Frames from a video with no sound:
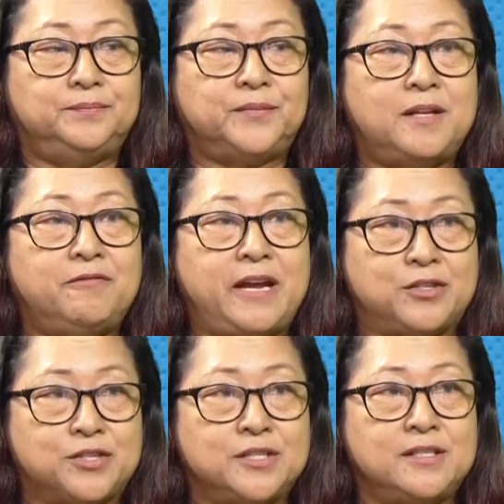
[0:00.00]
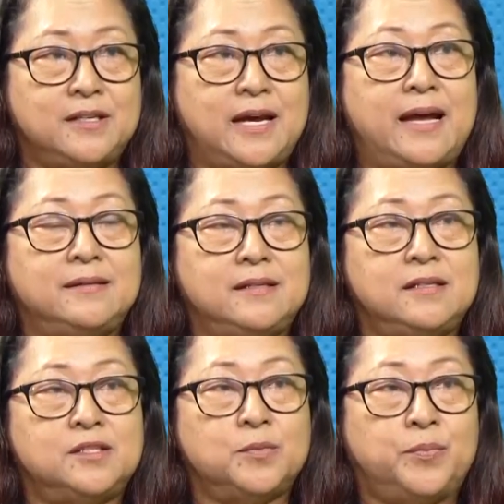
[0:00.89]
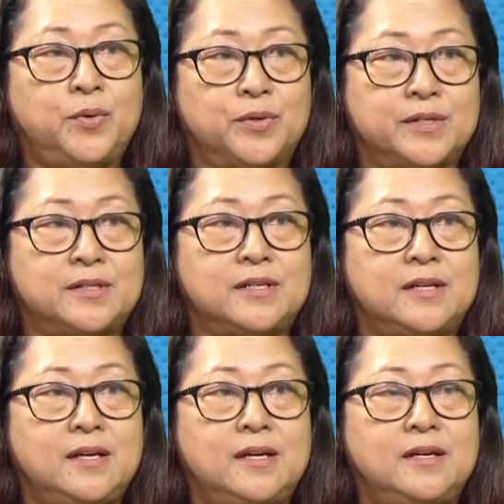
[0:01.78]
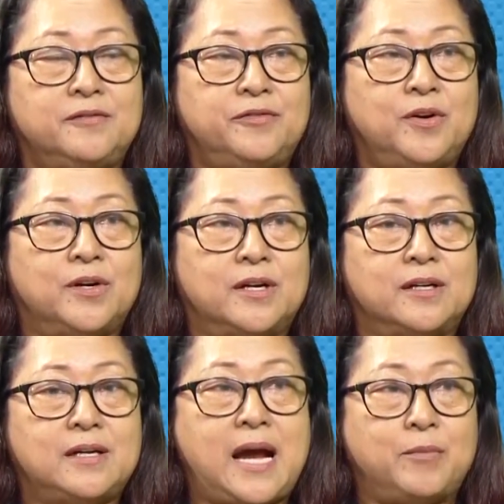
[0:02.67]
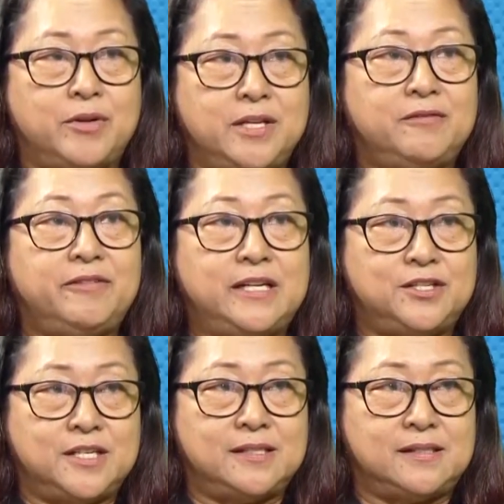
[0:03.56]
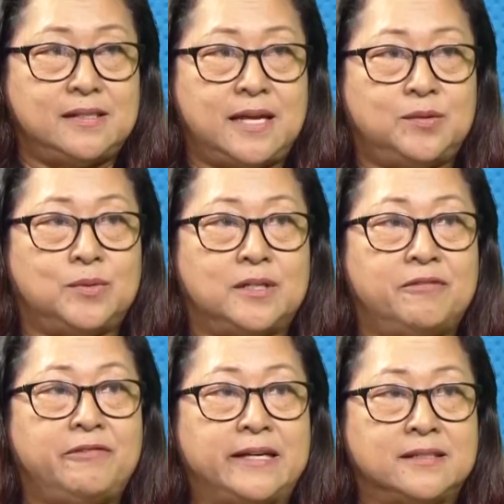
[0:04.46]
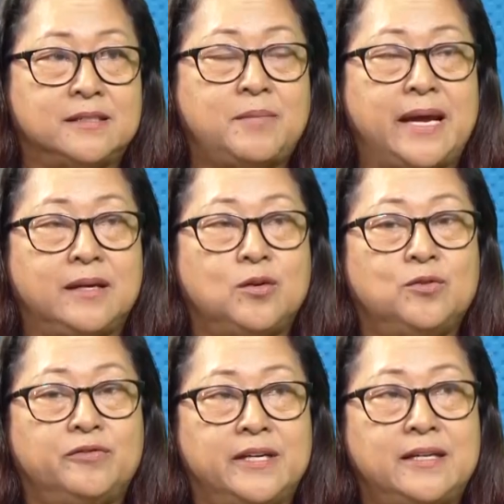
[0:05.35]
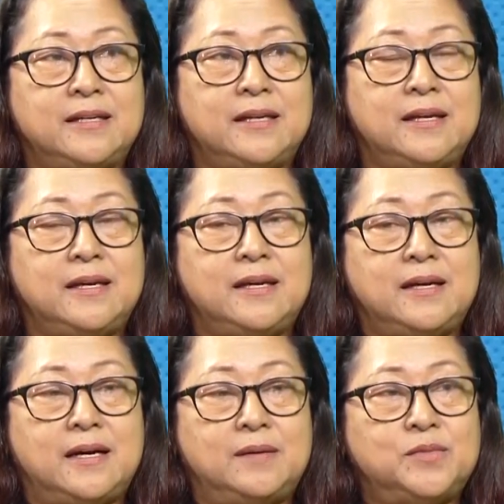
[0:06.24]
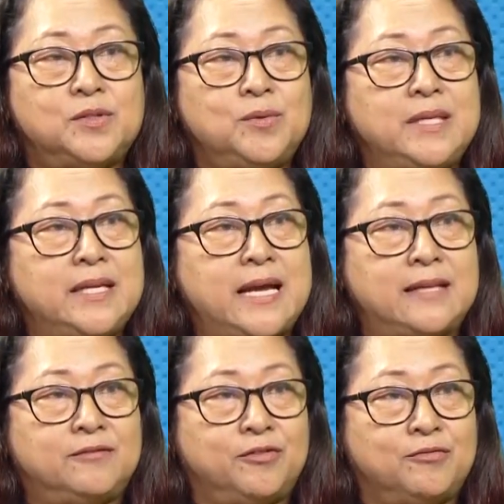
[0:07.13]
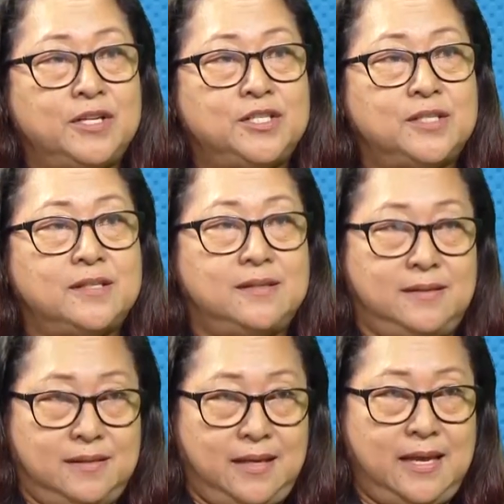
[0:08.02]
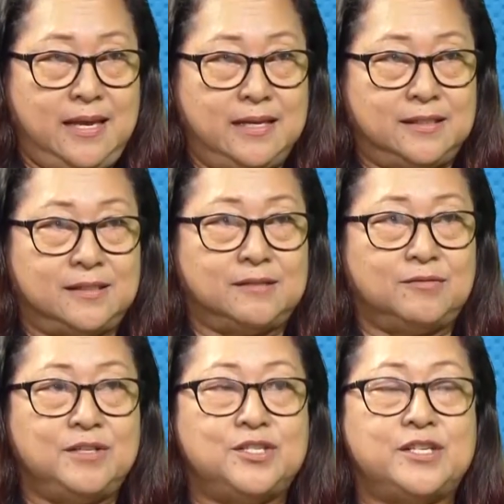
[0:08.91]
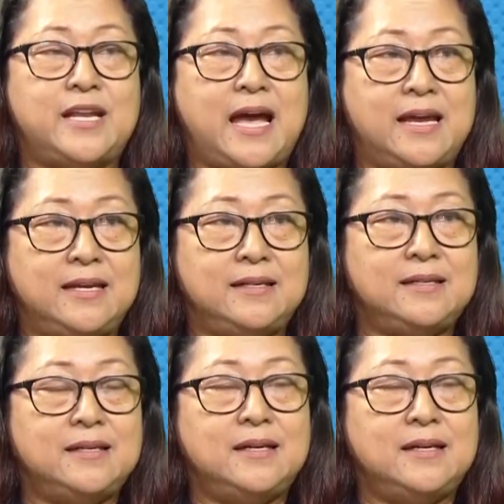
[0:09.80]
infection and the support for Amerindian villages that were affected by COVID. So we did that for Region 8, Region 9,